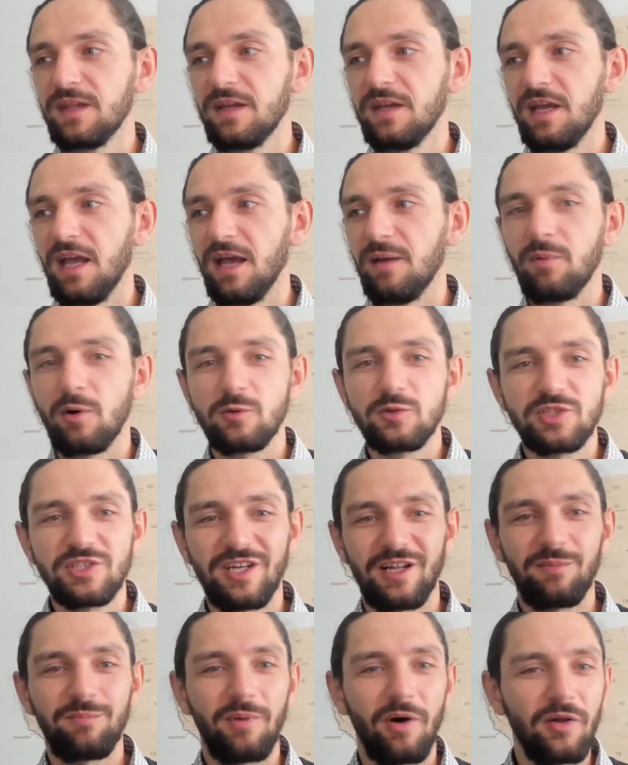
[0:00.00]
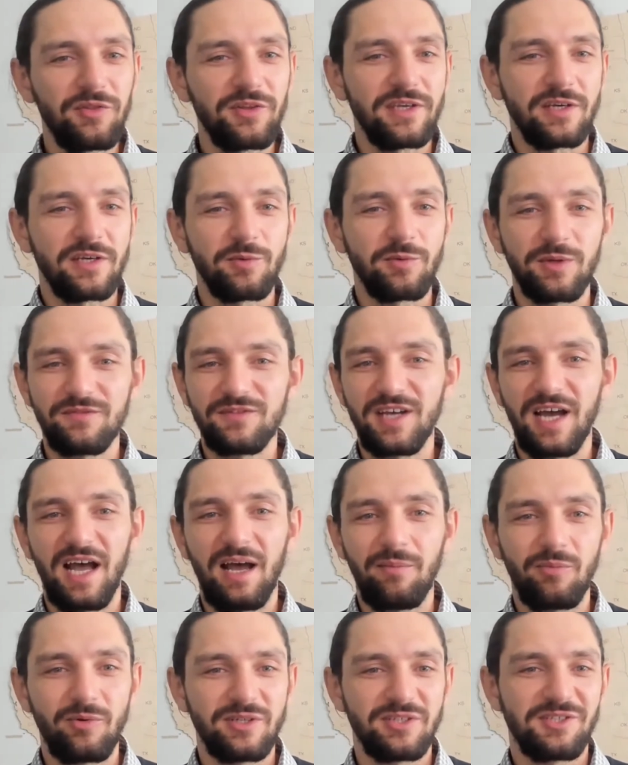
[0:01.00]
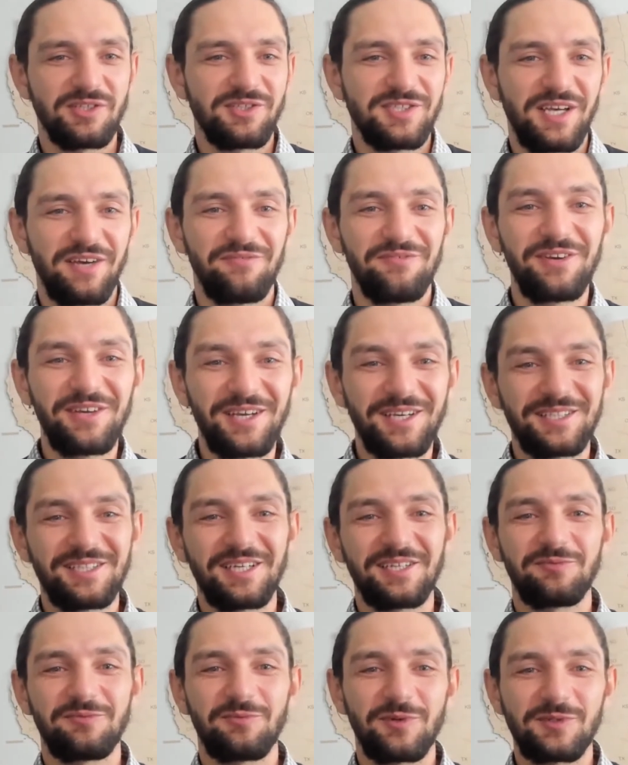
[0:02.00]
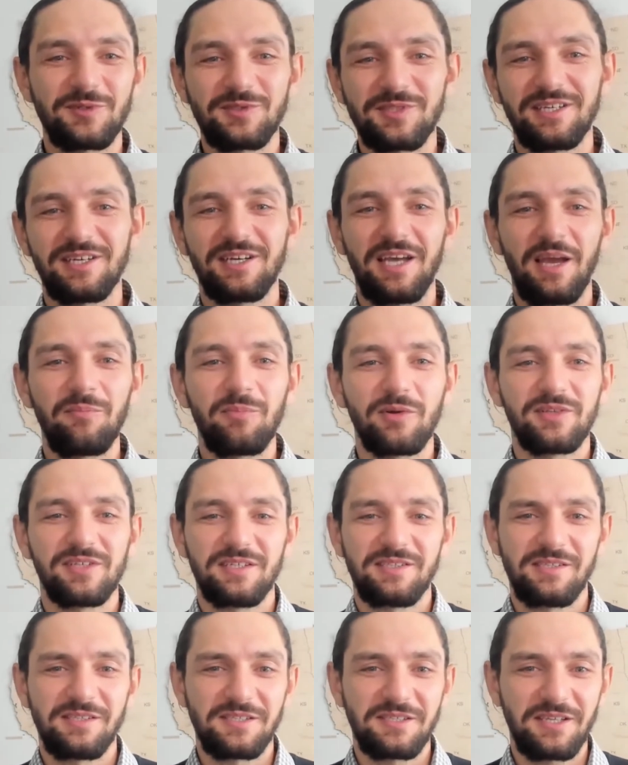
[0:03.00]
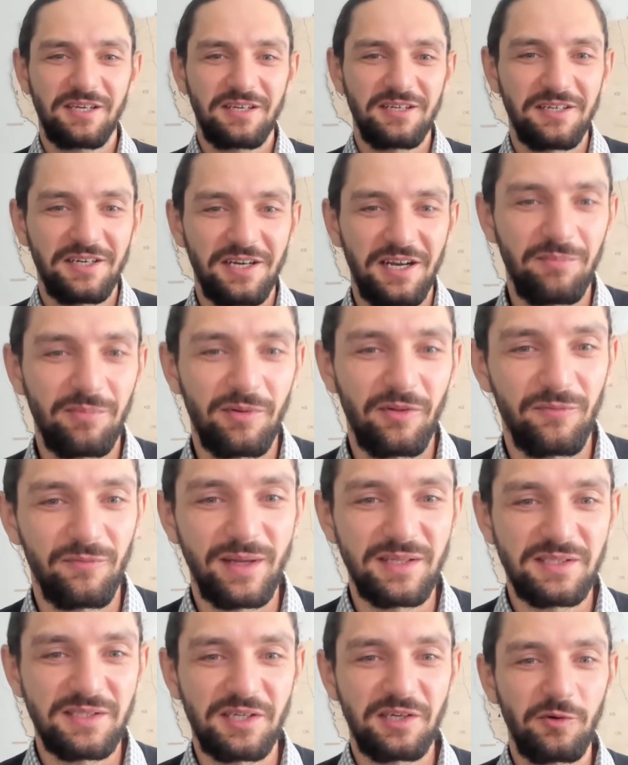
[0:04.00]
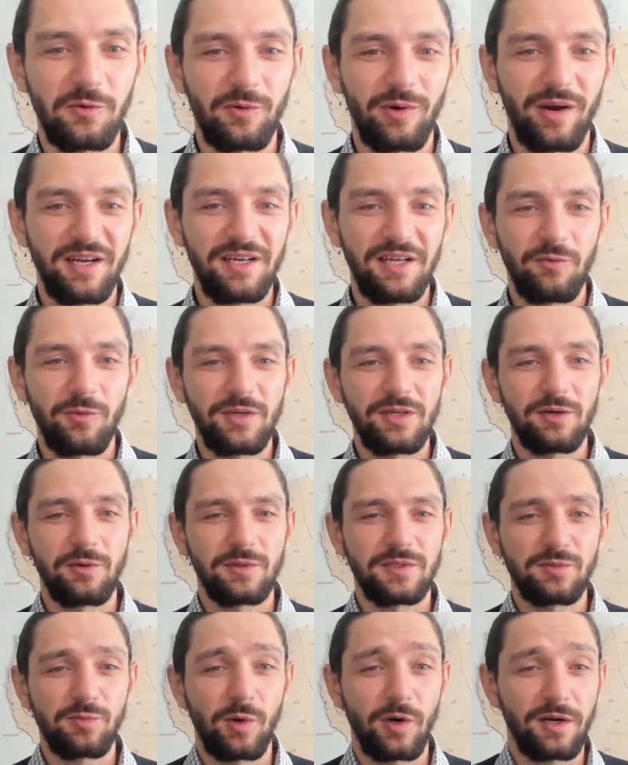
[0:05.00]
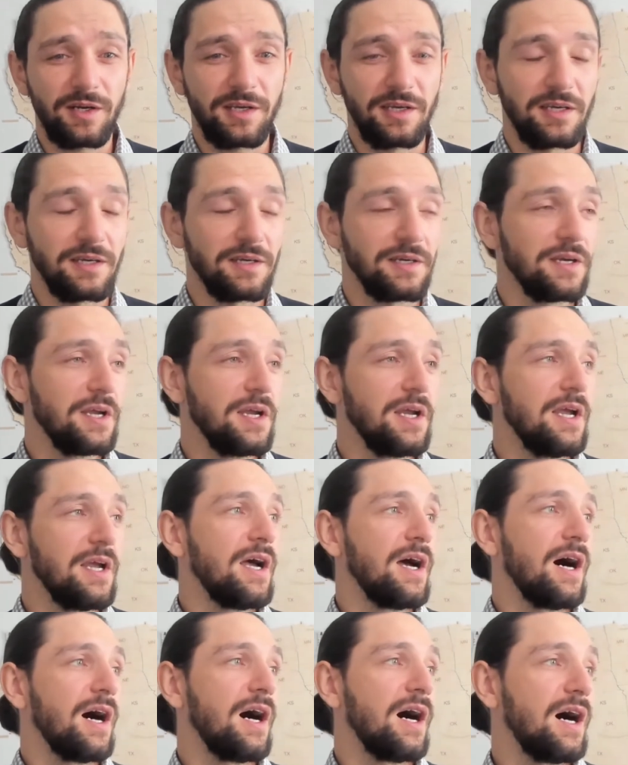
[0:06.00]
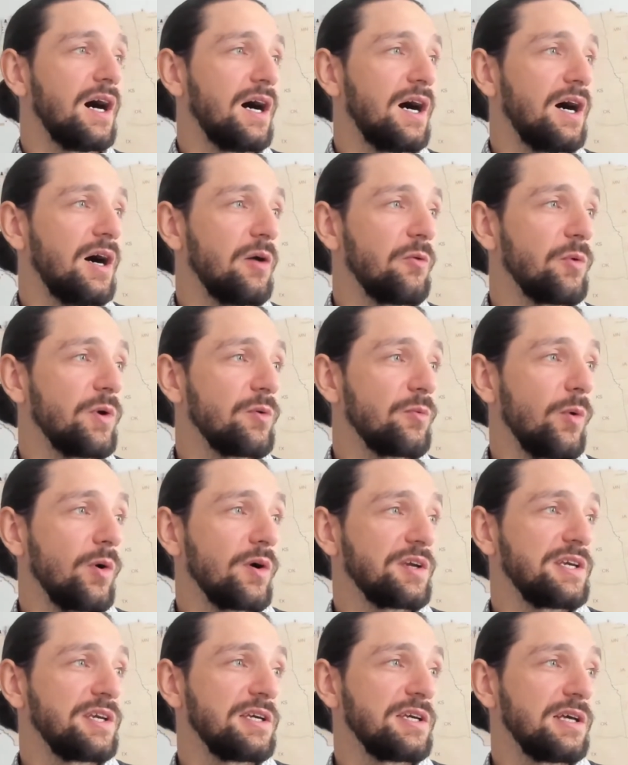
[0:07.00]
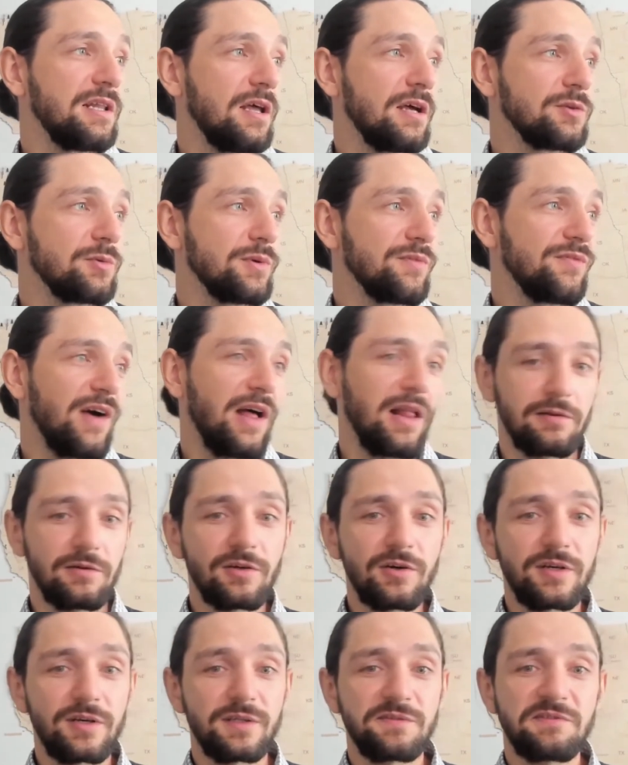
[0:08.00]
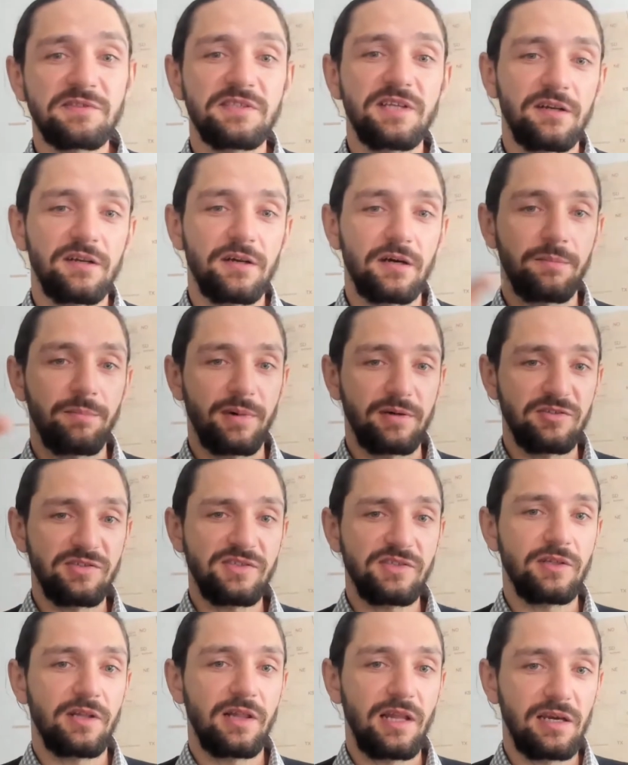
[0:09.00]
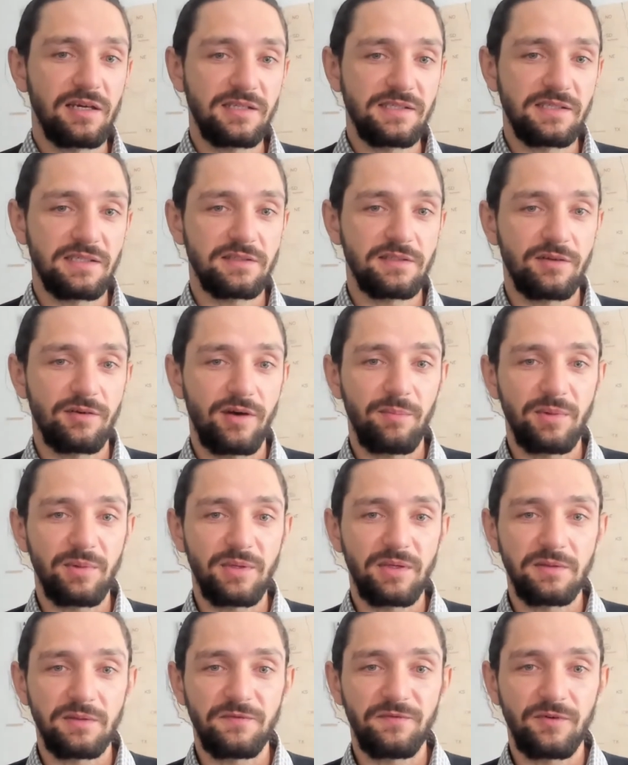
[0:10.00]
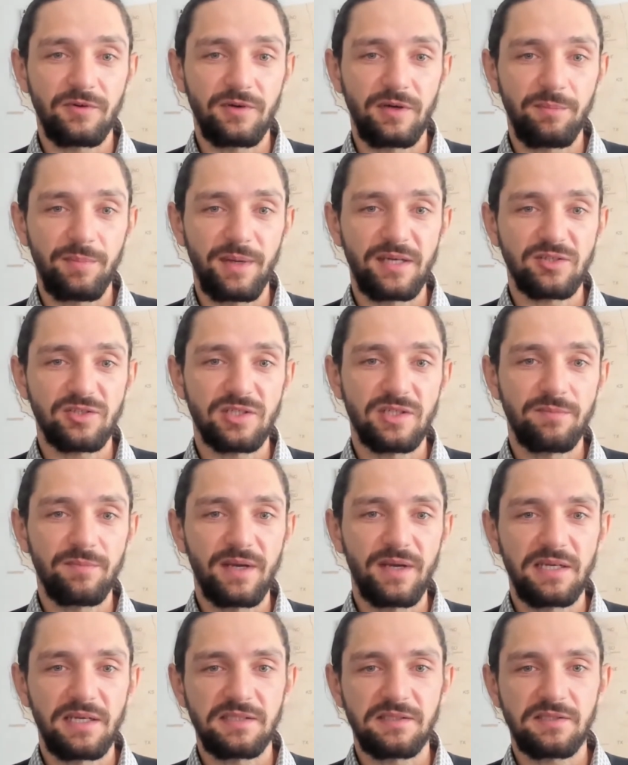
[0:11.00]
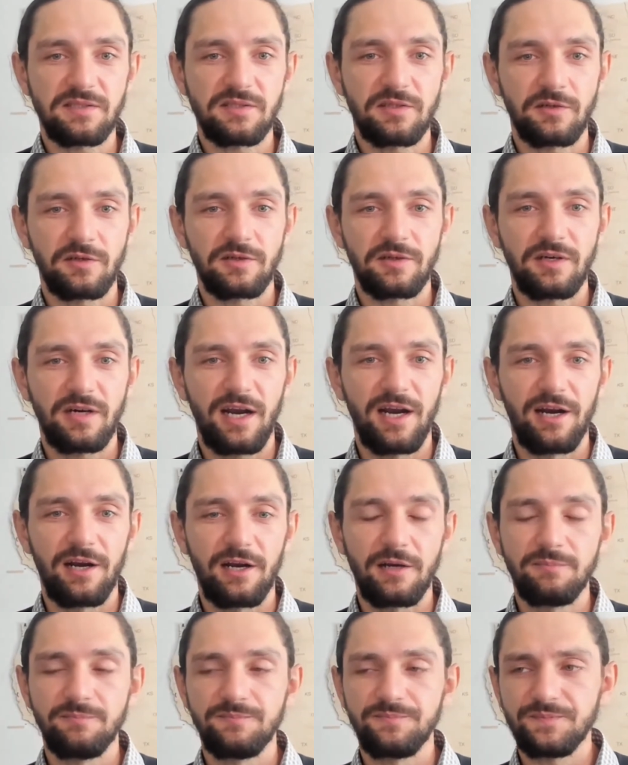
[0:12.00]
emotional bonding with the app, which is something that was a hypothesis a couple of months ago. Right now, we know it's working. We're working a lot with algorithms that are personalizing therapy for the patient based on her